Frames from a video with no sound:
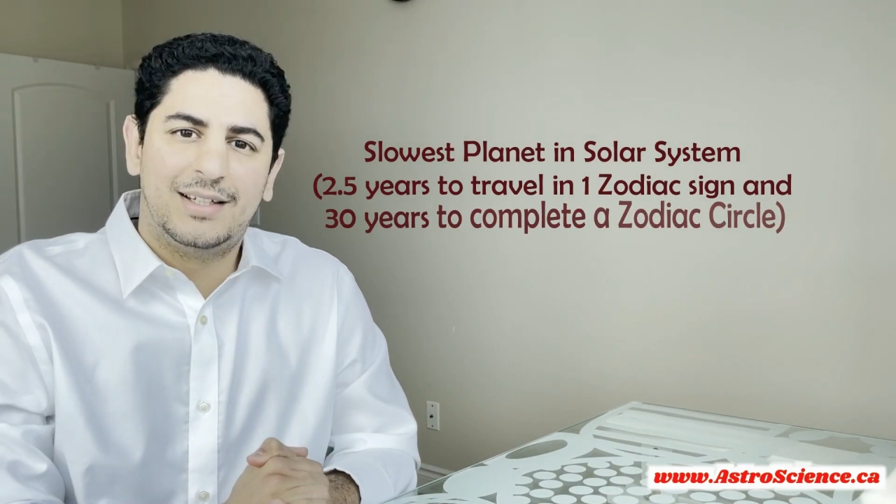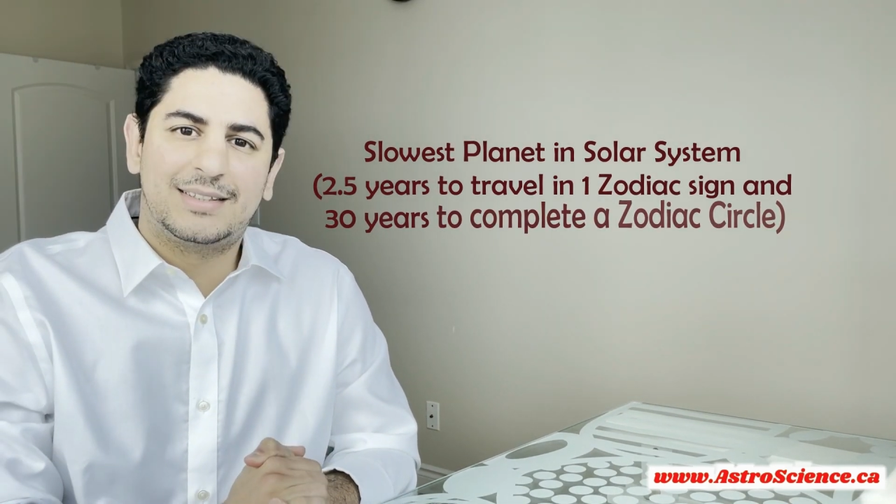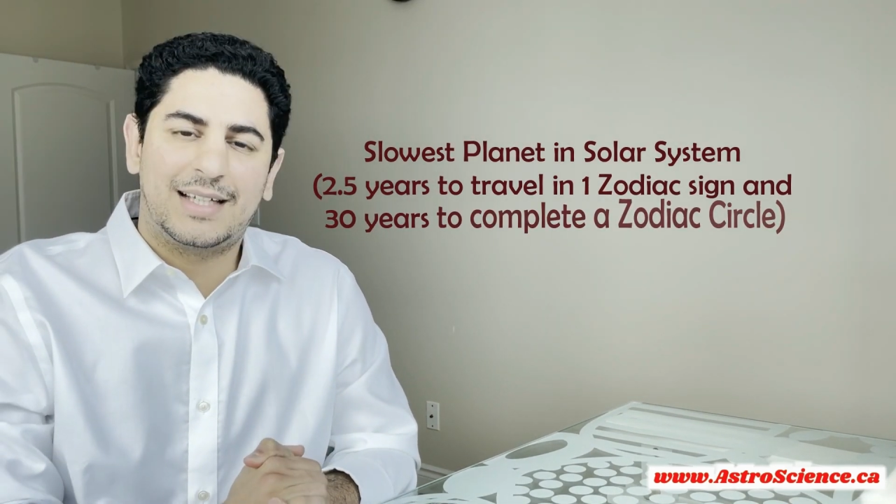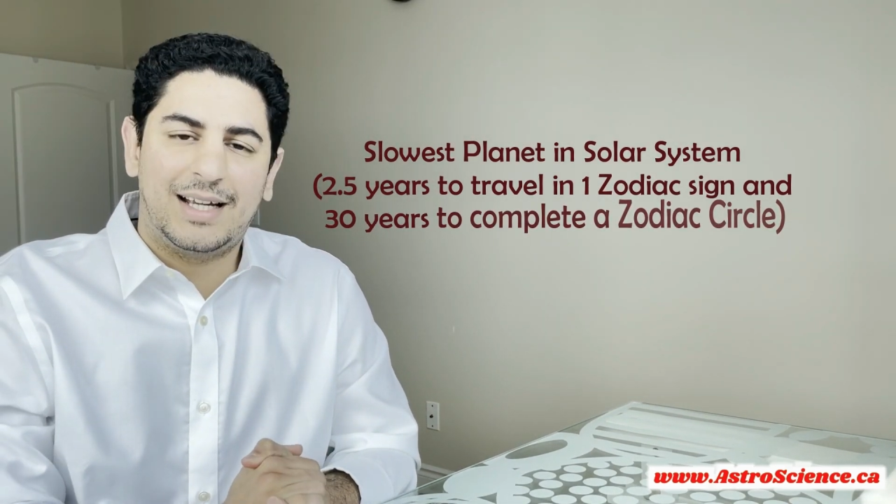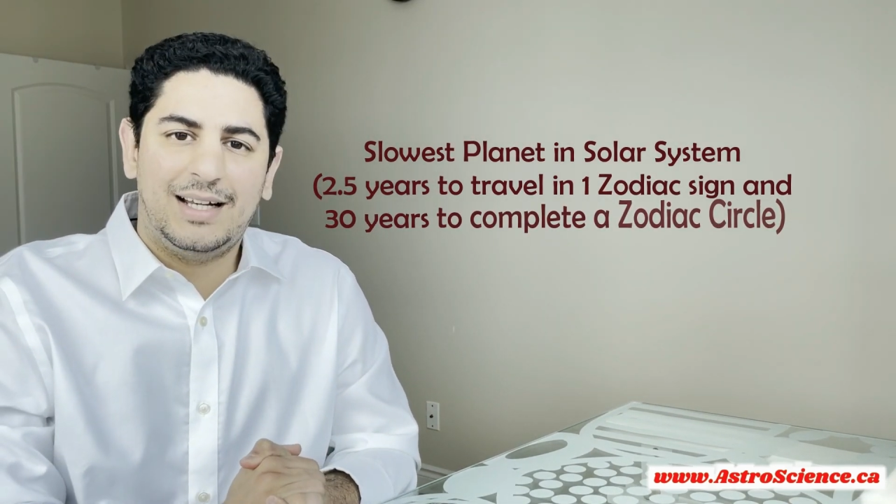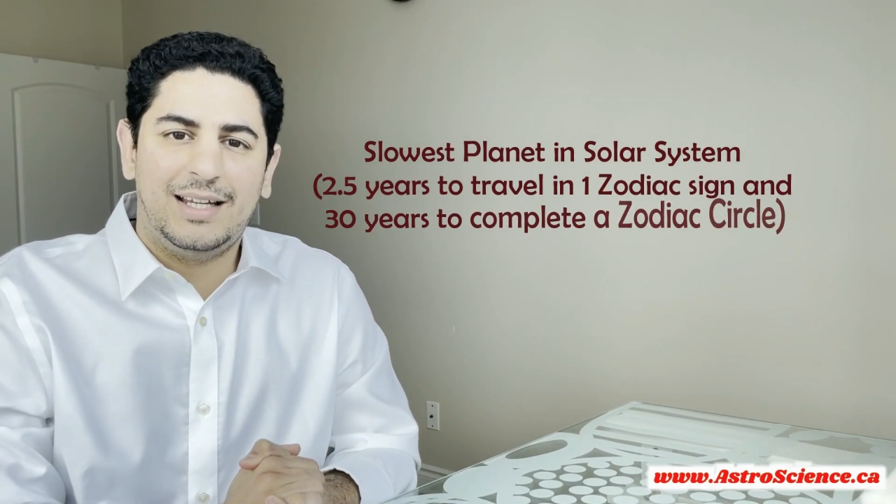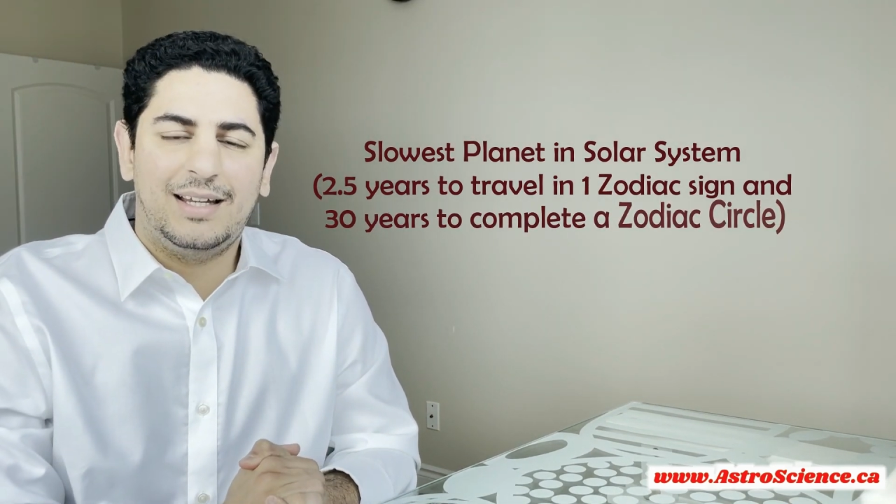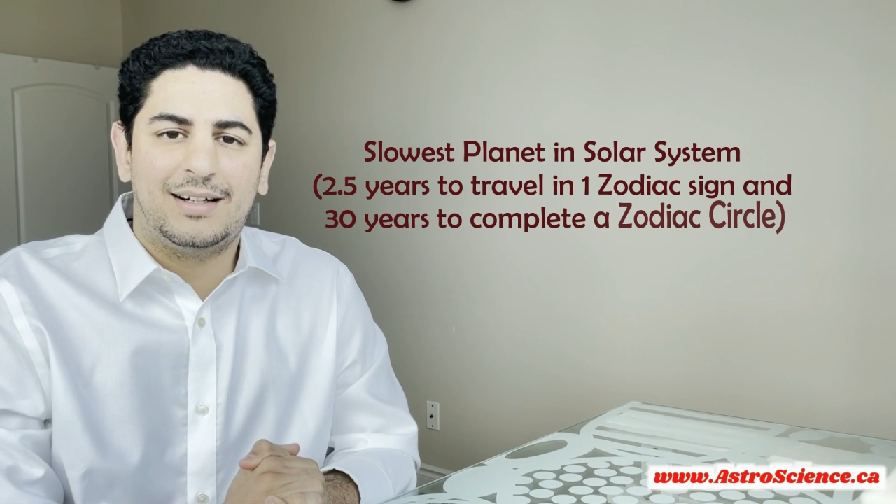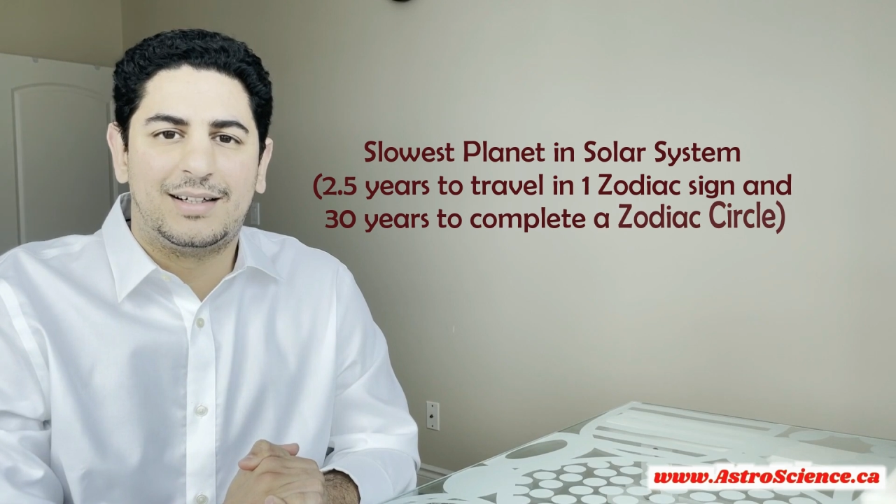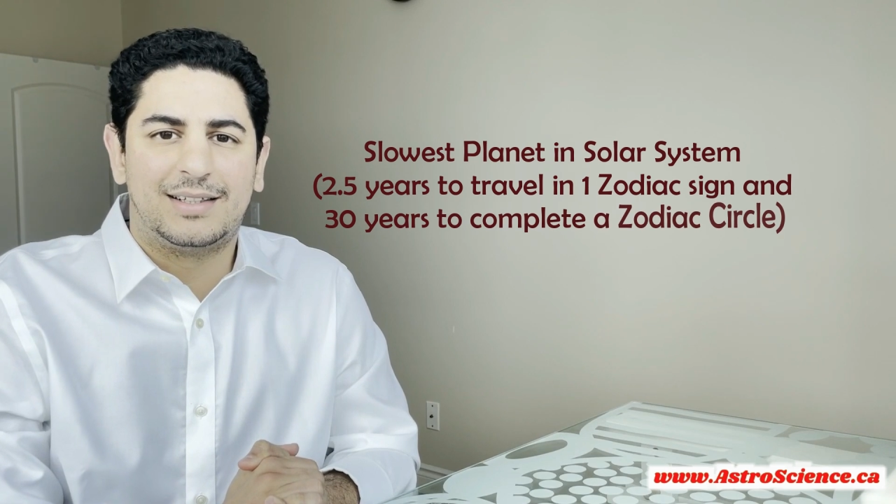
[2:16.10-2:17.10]

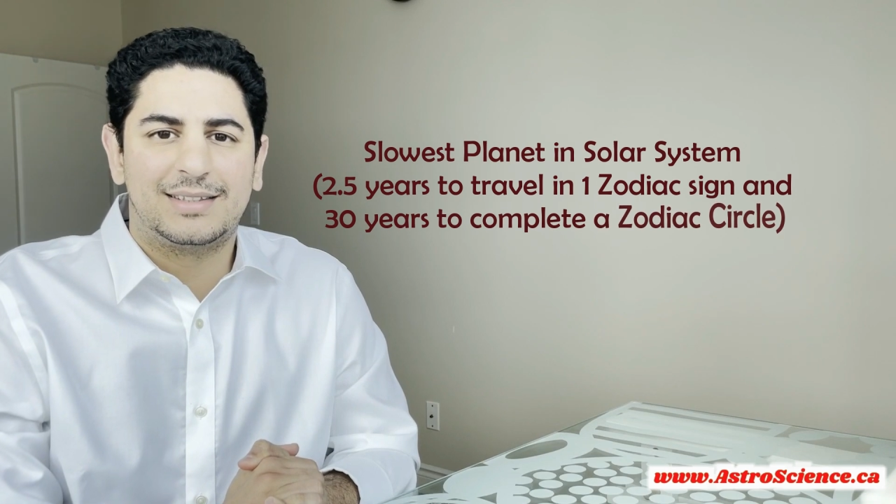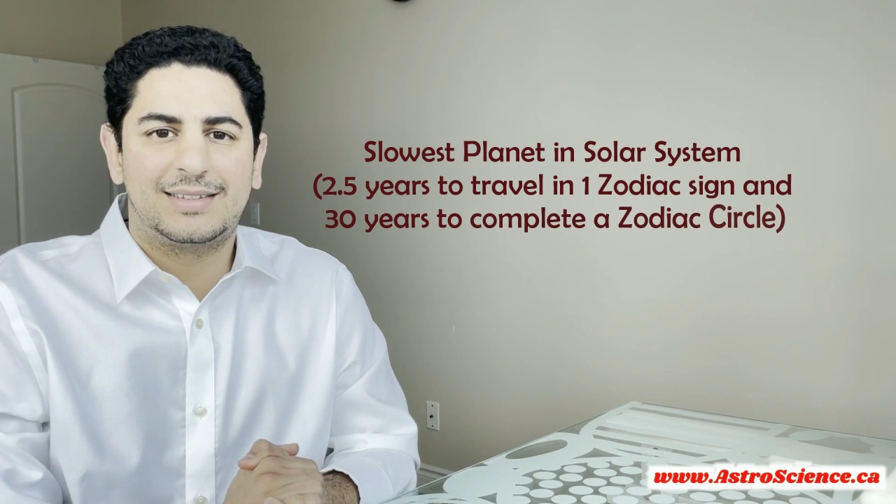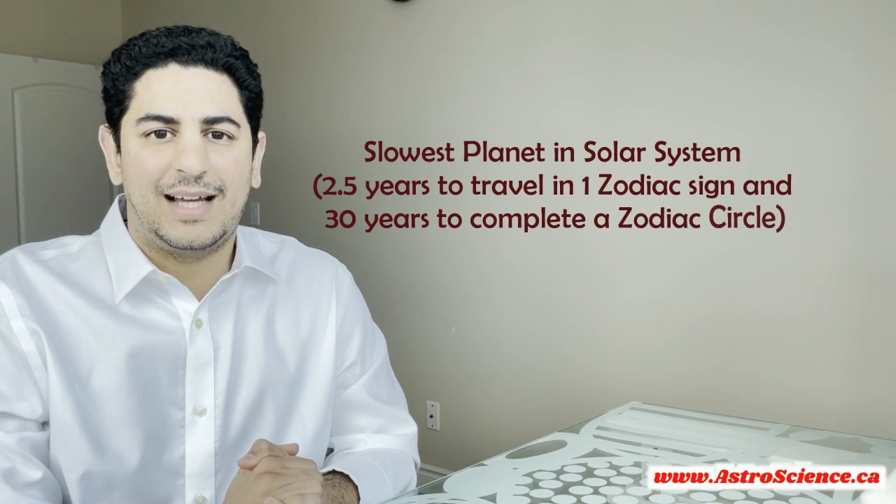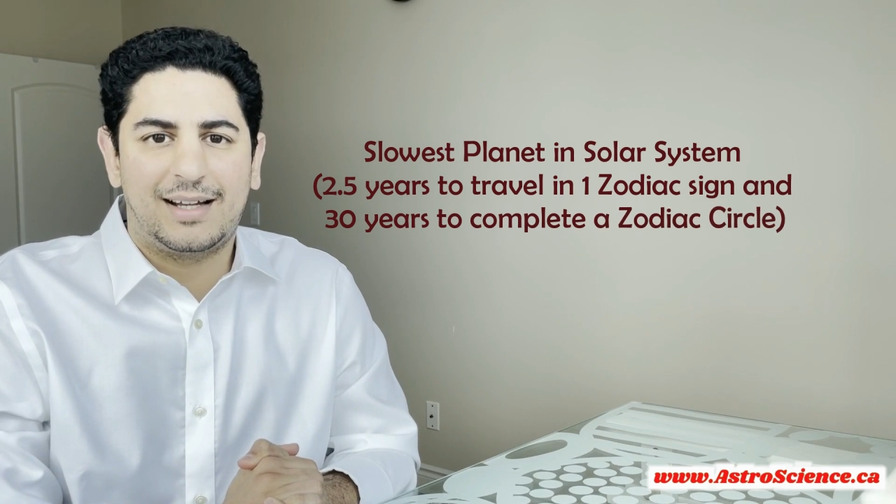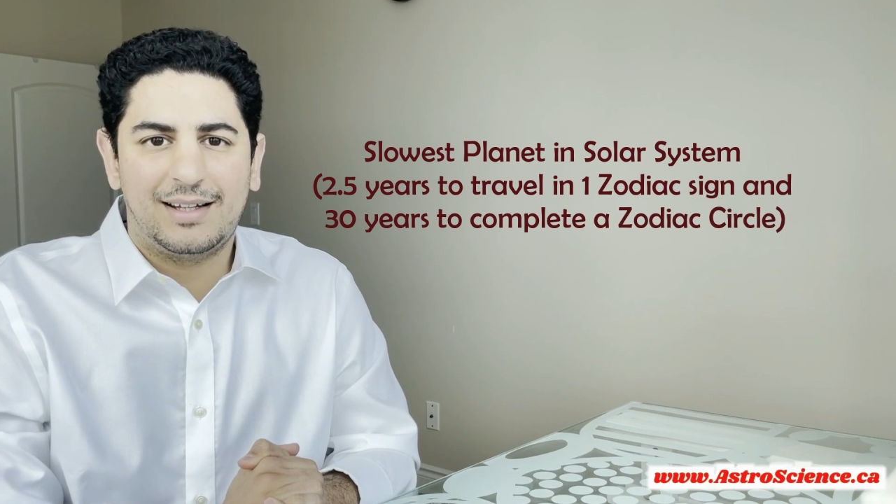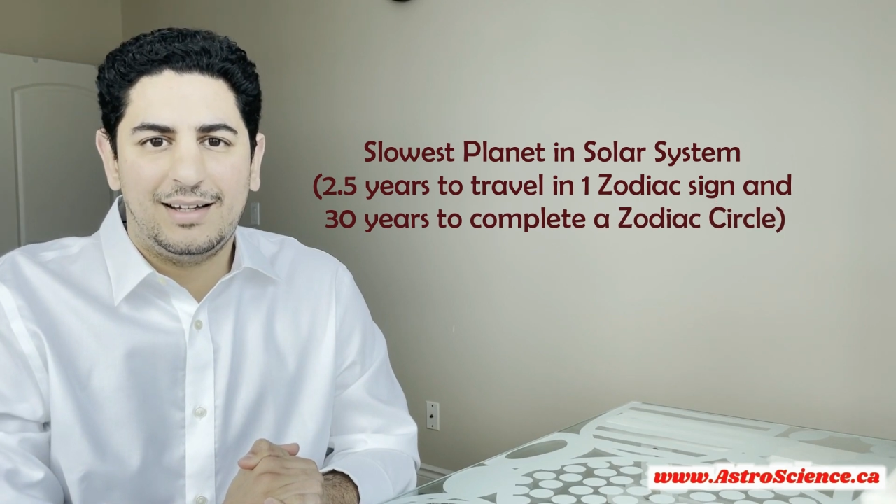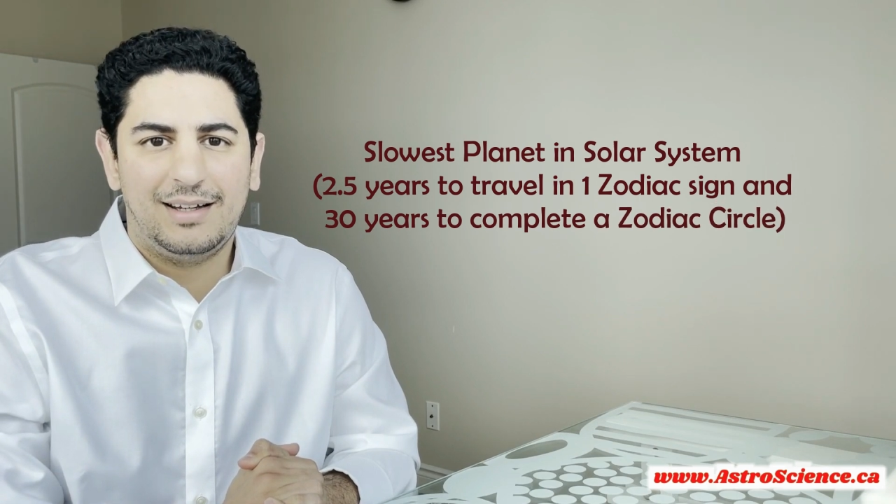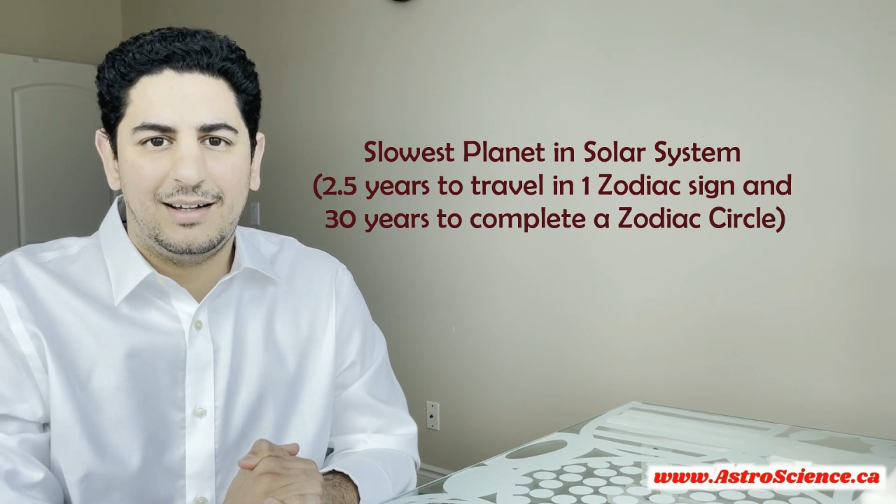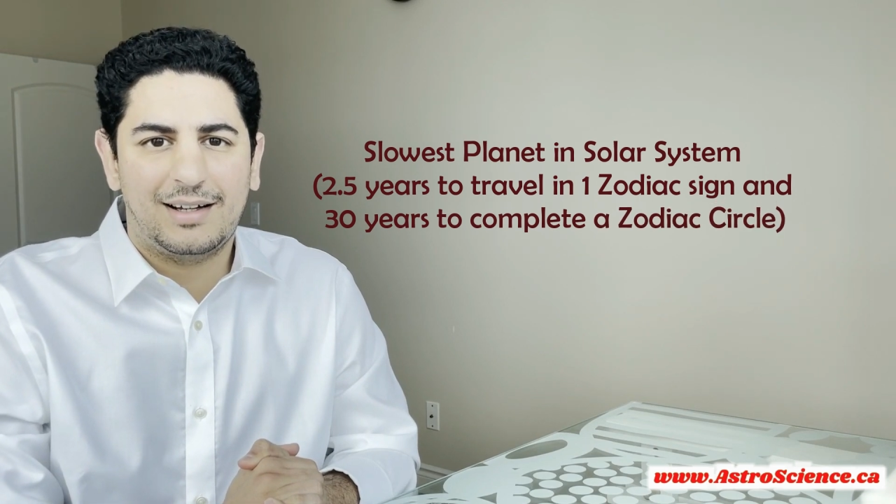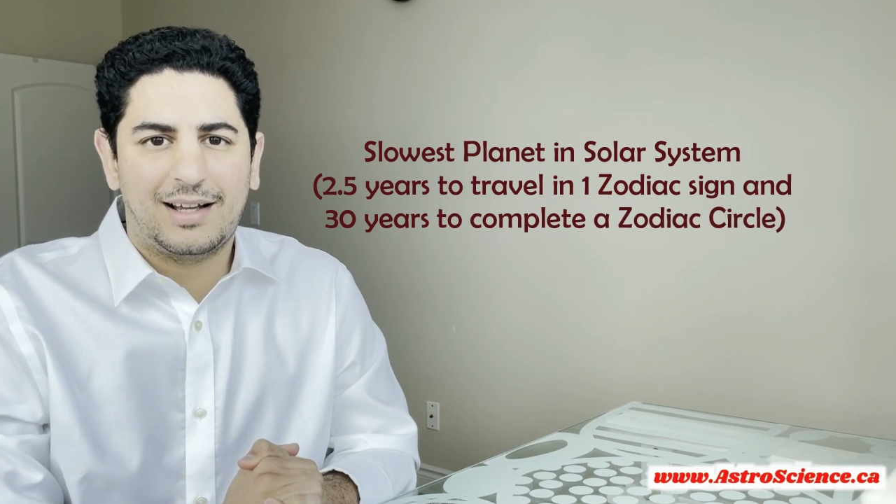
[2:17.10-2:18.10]
Secondly, Saturn